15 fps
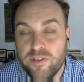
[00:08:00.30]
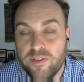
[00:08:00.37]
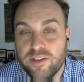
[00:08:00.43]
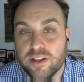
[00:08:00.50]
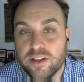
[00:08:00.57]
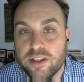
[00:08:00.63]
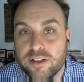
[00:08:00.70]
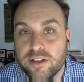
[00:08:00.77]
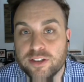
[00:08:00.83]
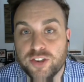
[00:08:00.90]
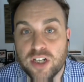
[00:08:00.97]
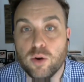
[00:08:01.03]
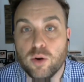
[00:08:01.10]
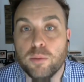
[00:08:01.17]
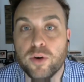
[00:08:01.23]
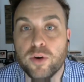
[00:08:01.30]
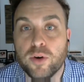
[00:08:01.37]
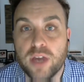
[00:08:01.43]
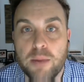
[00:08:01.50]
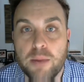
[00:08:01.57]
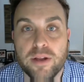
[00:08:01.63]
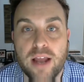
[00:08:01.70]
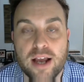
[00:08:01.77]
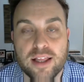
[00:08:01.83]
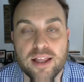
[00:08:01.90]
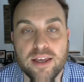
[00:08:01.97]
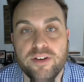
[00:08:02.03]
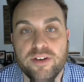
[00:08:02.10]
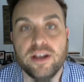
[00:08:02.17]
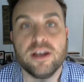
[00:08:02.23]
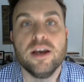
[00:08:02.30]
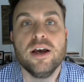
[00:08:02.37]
of the general bookkeeping activity.